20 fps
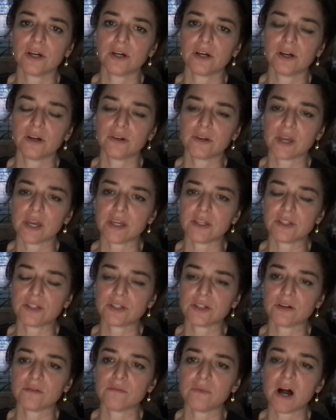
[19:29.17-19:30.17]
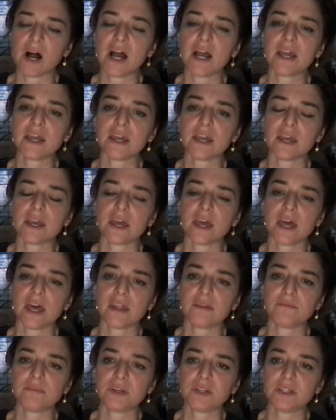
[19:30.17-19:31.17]
Okay, so my
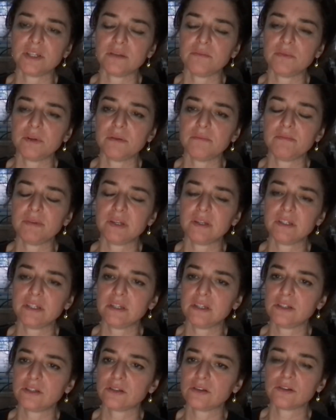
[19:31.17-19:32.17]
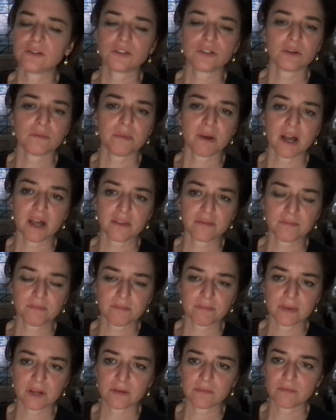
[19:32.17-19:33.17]
NPD, BPD, sociopath,
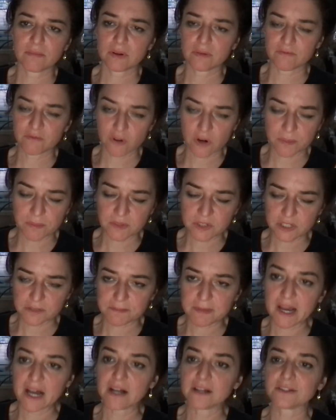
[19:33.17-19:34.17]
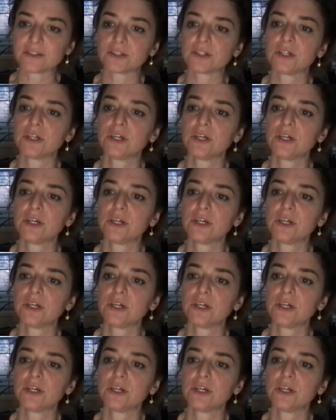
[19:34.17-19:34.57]
former spouse